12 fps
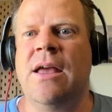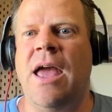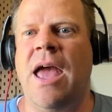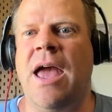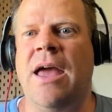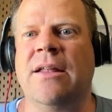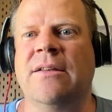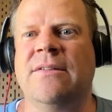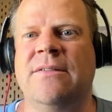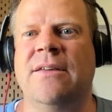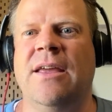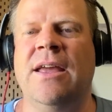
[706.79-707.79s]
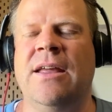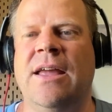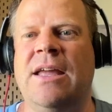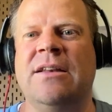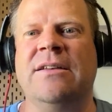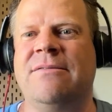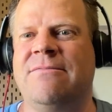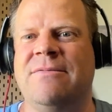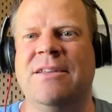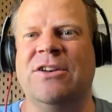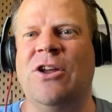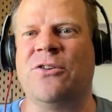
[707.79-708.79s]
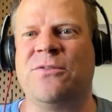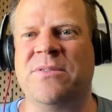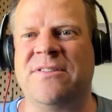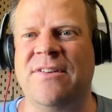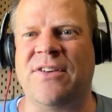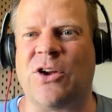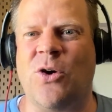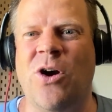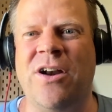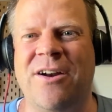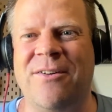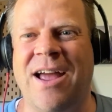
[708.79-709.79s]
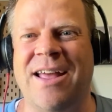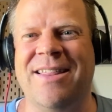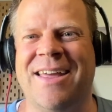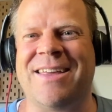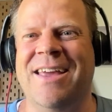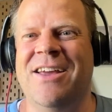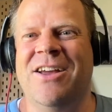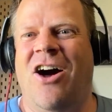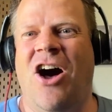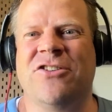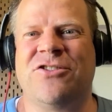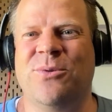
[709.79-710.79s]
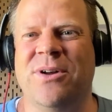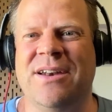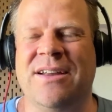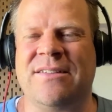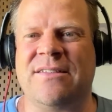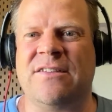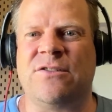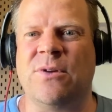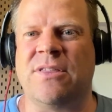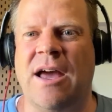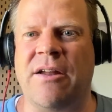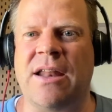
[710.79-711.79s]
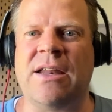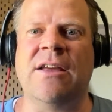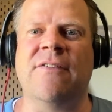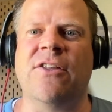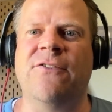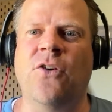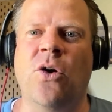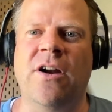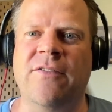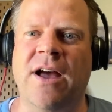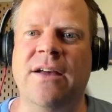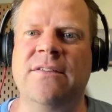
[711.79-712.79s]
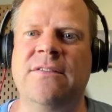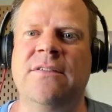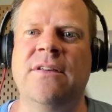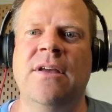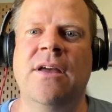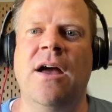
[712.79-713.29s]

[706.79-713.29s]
and in no specific order, right? Like Ultra wouldn't exist without any of the four of us.